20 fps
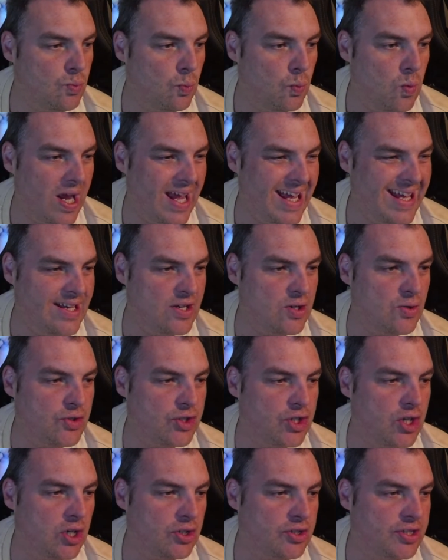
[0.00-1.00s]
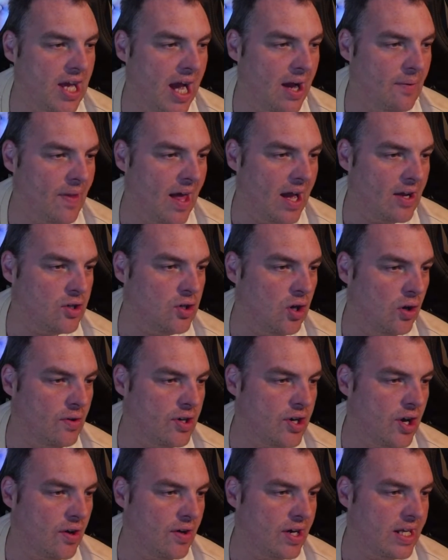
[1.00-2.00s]
Eagles go down that
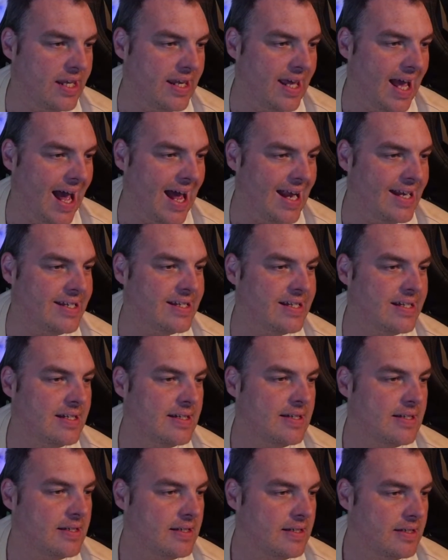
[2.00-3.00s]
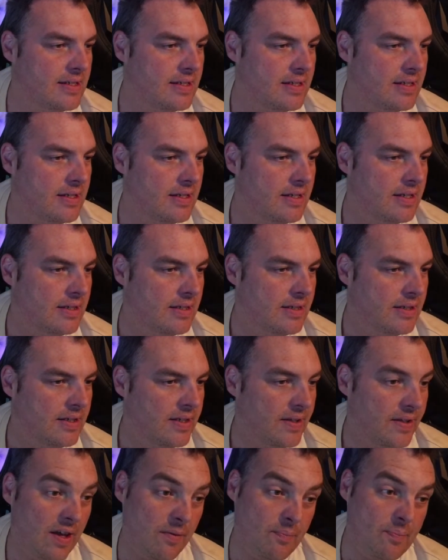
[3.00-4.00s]
corridor again.
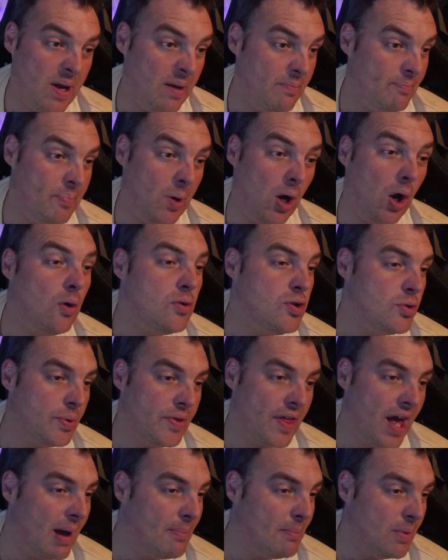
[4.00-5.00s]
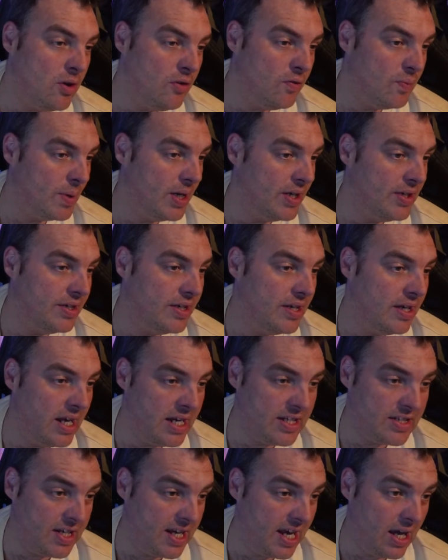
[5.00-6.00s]
They've been bold with their movement.
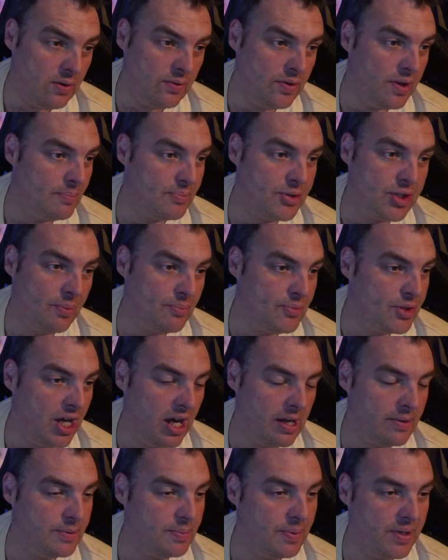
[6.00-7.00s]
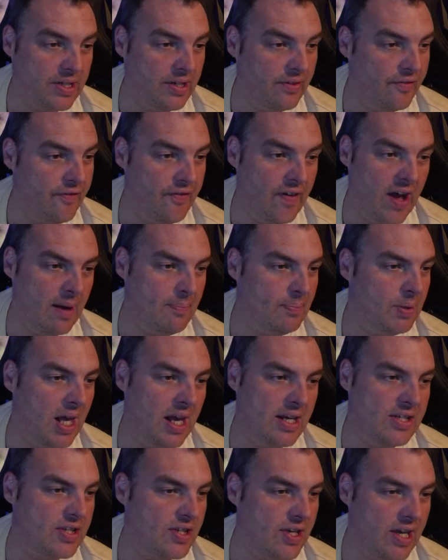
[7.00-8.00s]
It's killed them sometimes, but, you know, fair play
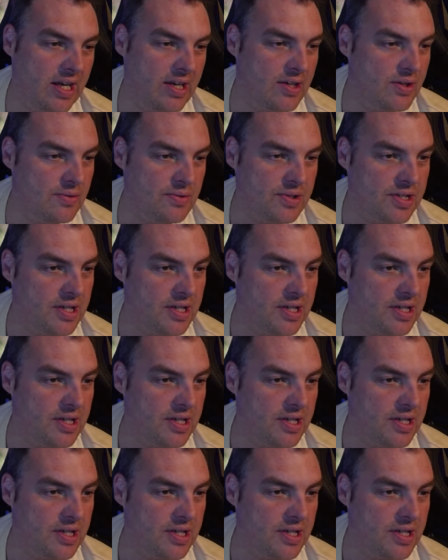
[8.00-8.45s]
to the Eagles.